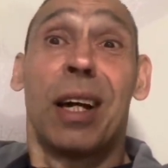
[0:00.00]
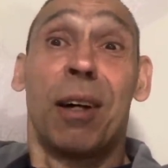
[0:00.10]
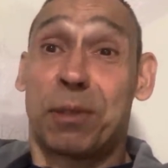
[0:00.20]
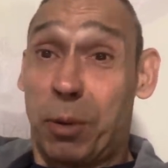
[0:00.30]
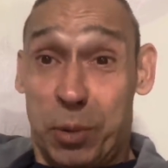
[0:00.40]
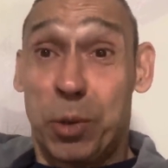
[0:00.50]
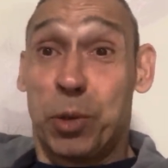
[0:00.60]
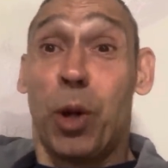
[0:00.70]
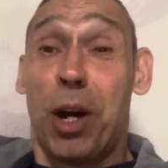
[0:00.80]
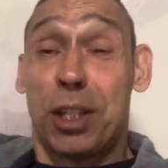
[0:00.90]
So you
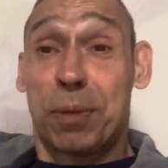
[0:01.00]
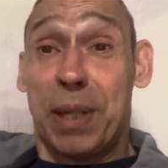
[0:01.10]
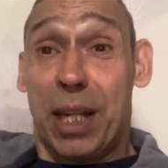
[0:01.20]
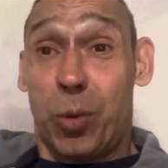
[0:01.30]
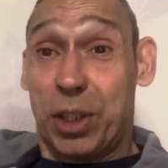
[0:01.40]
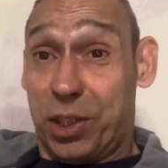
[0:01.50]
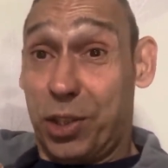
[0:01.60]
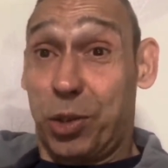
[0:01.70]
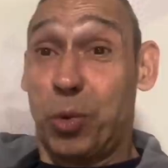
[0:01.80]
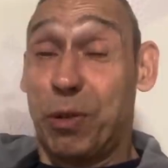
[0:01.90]
lot asked me that question,
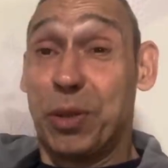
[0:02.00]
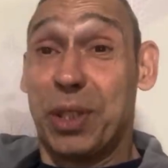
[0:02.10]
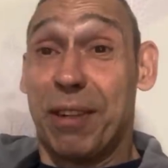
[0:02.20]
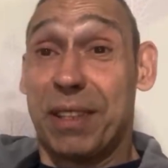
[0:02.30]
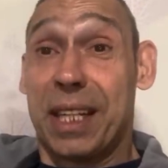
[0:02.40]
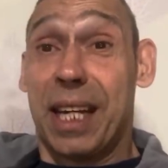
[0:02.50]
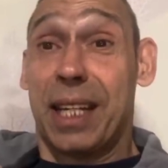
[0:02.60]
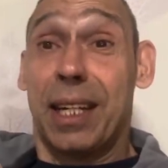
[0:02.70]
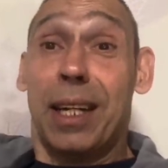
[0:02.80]
two of you, the other day.